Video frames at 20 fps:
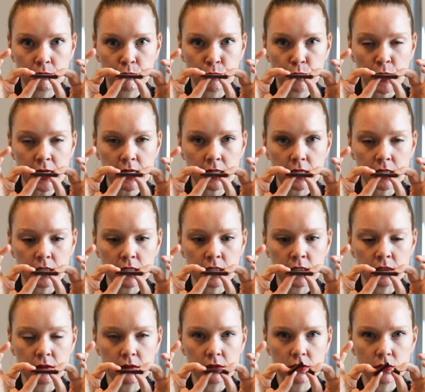break it,
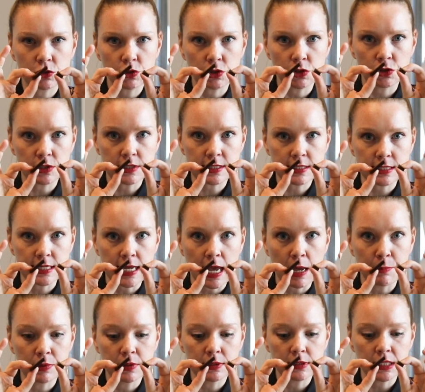it should just
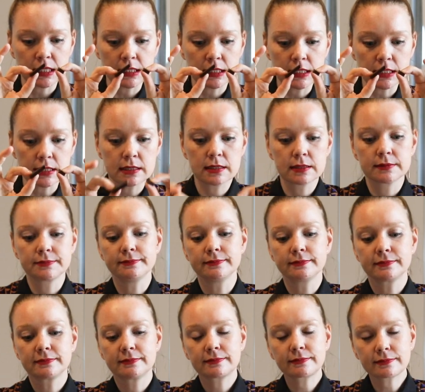snap like this.
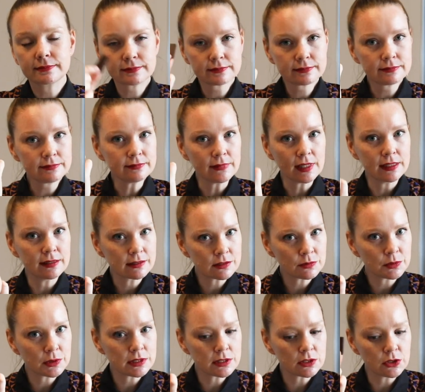This
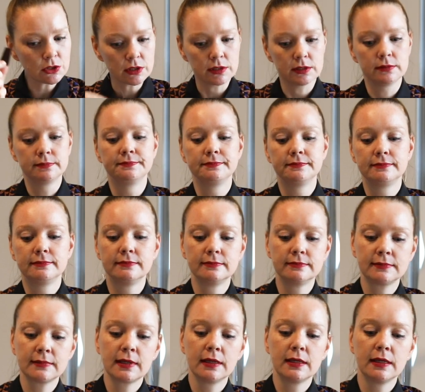one's good.
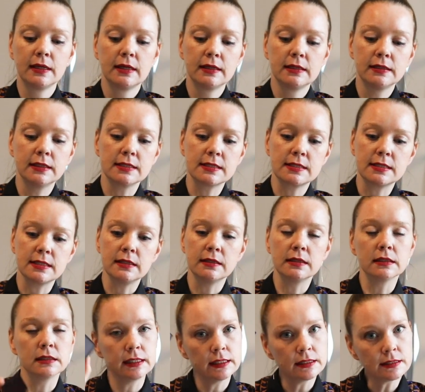Let's see, the
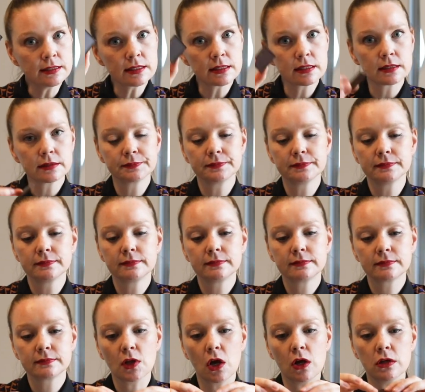Lindt,
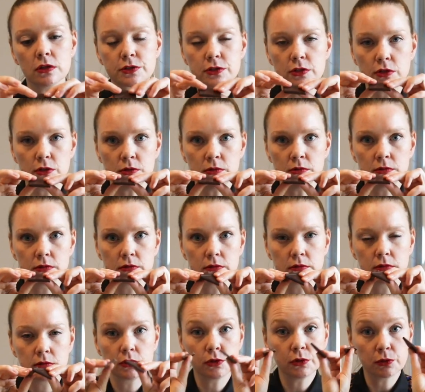also
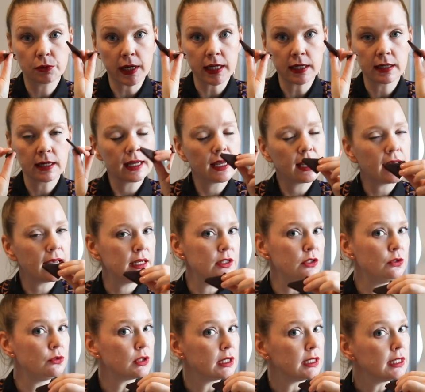great, and
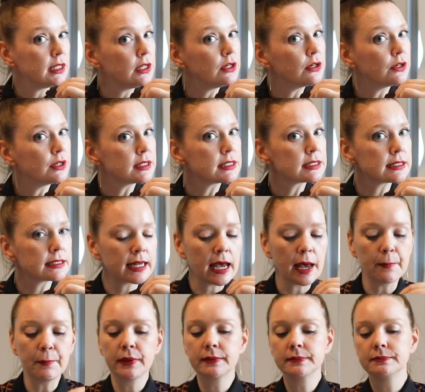you can hear it
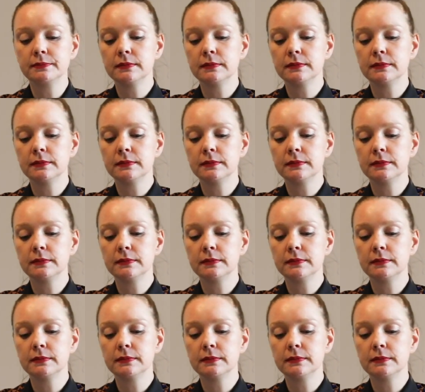snap.